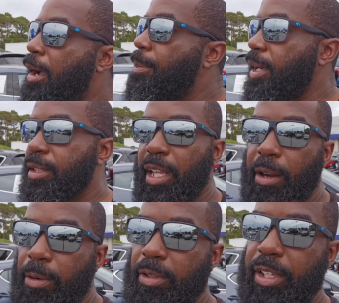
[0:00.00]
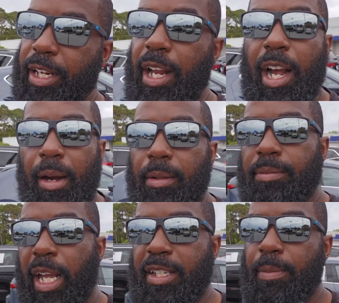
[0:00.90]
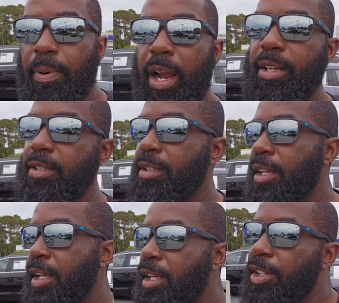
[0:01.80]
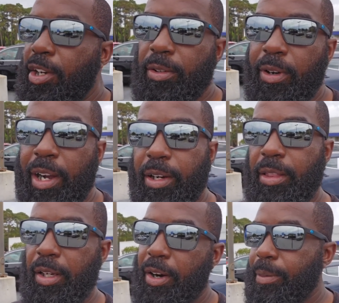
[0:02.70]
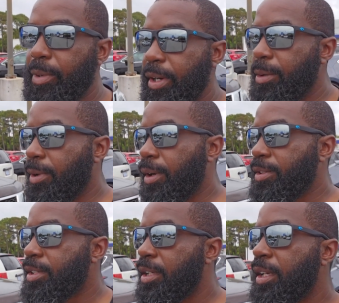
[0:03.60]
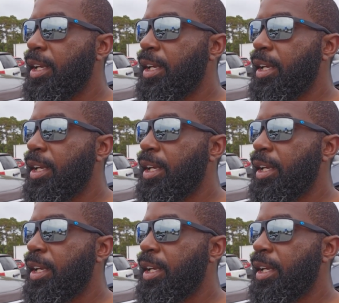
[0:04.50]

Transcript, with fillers: But they were just like, nah, that's the price. You don't know how the car market works.